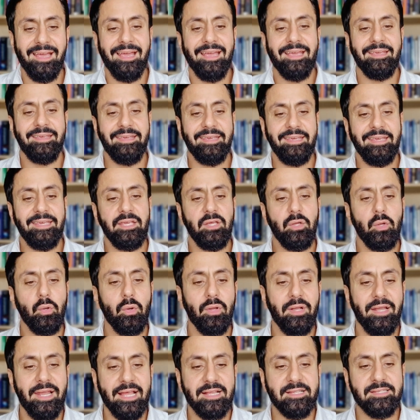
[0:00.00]
"He
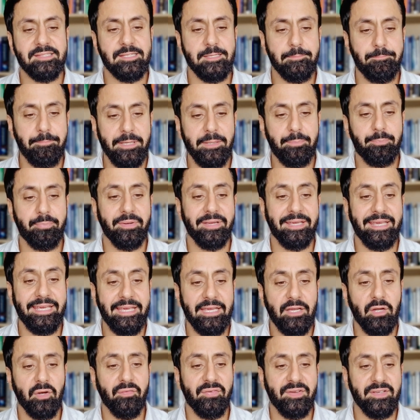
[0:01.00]
who lets the people
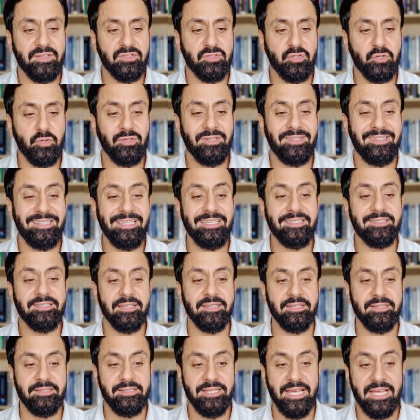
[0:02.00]
hear of his good deeds
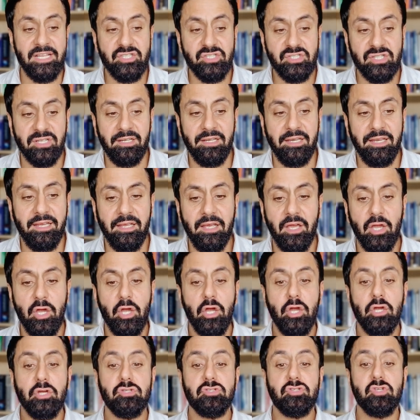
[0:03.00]
intentionally
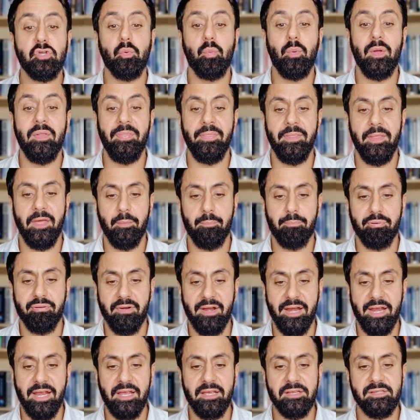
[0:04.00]
to win their
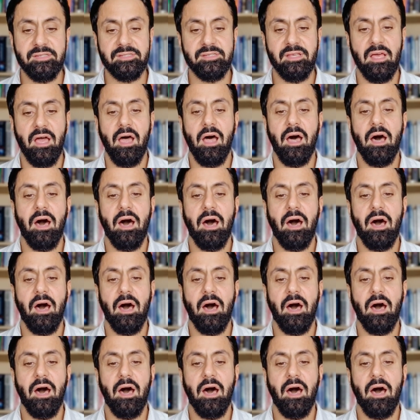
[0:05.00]
praise,